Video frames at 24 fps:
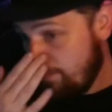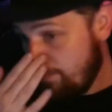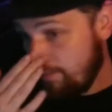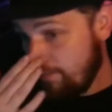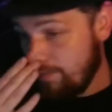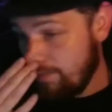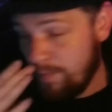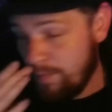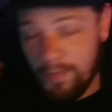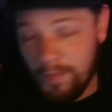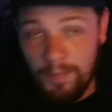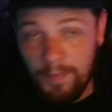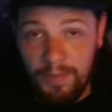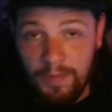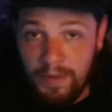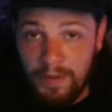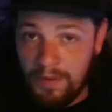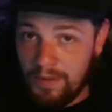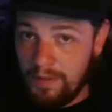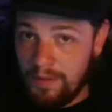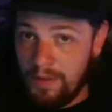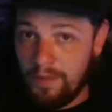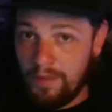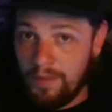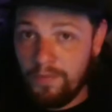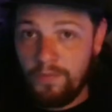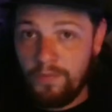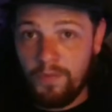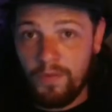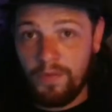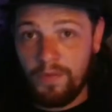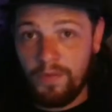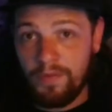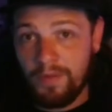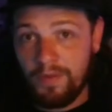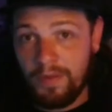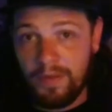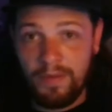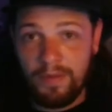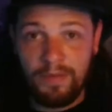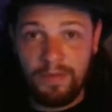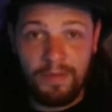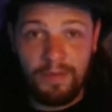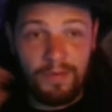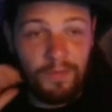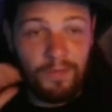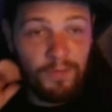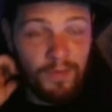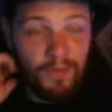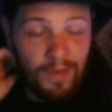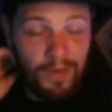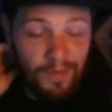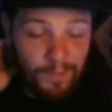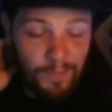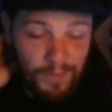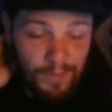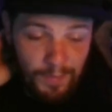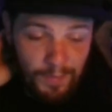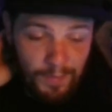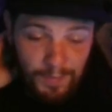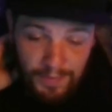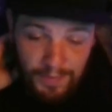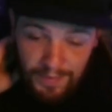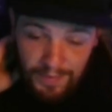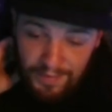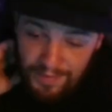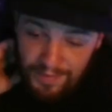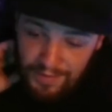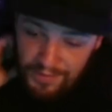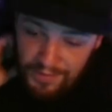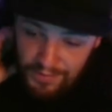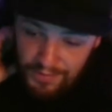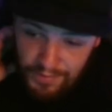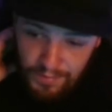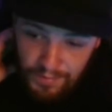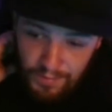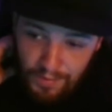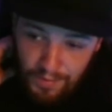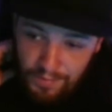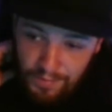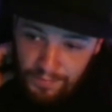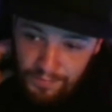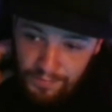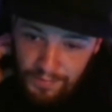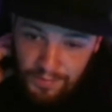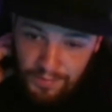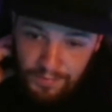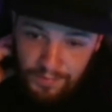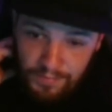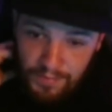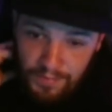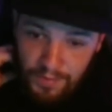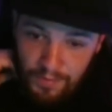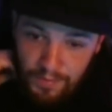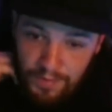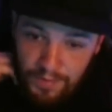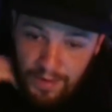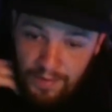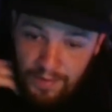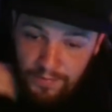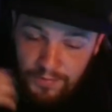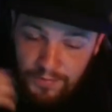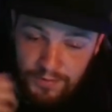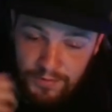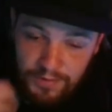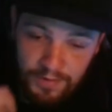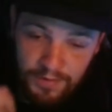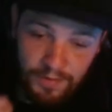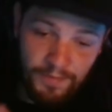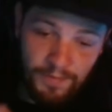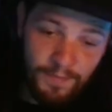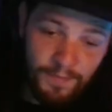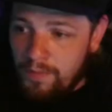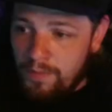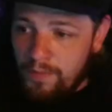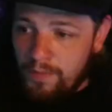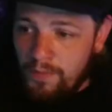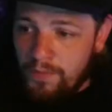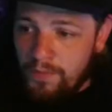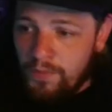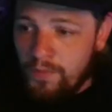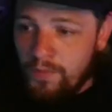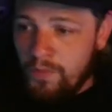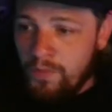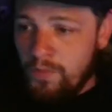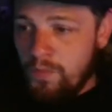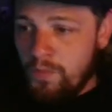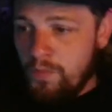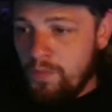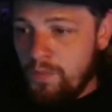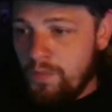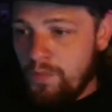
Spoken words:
Been playing a lot of Forza lately. If you have me on PlayStation, you know that for sure. So